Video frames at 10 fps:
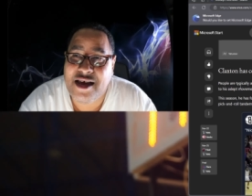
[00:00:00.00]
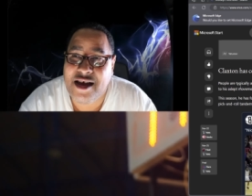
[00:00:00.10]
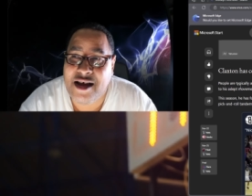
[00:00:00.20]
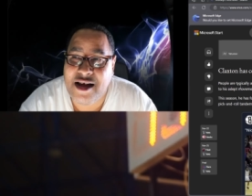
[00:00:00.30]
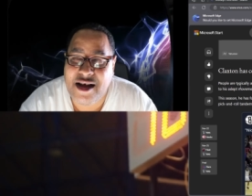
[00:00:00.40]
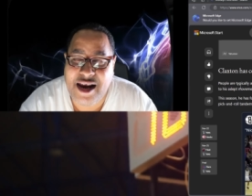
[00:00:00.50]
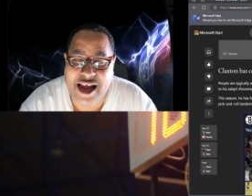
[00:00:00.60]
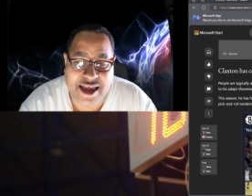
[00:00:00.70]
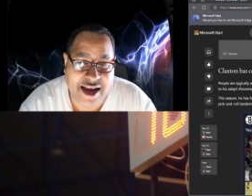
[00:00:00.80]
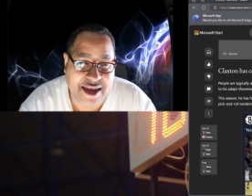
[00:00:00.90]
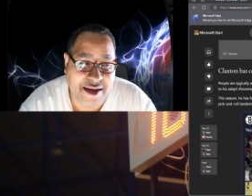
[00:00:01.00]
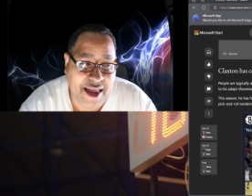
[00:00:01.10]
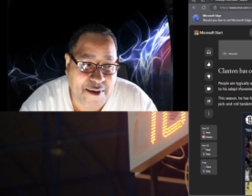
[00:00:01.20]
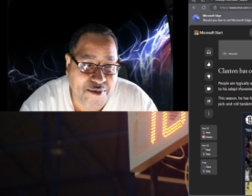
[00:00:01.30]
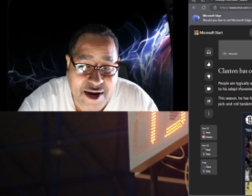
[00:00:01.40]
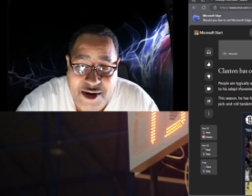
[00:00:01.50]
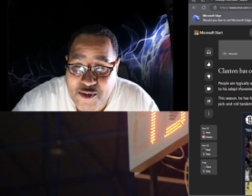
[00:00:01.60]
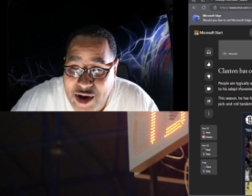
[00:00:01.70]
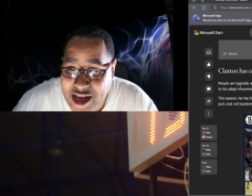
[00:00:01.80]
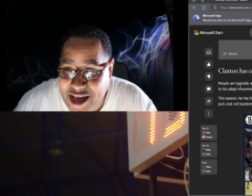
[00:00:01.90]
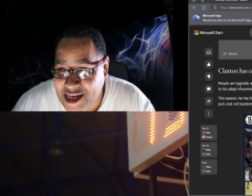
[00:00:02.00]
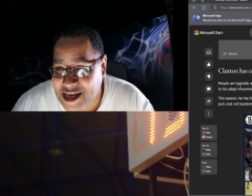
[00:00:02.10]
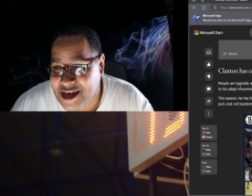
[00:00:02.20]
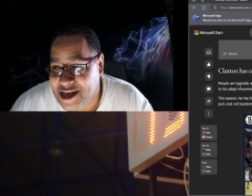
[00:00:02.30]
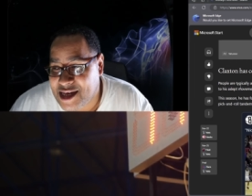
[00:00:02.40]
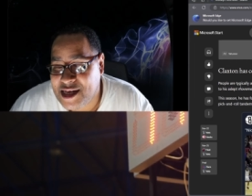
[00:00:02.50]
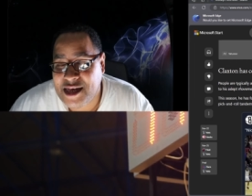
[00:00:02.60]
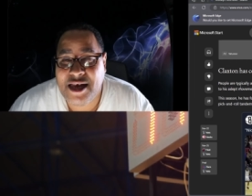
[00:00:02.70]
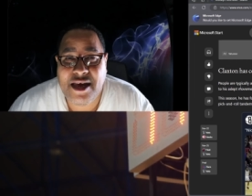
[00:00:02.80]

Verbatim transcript: uh, like like the like player weaknesses,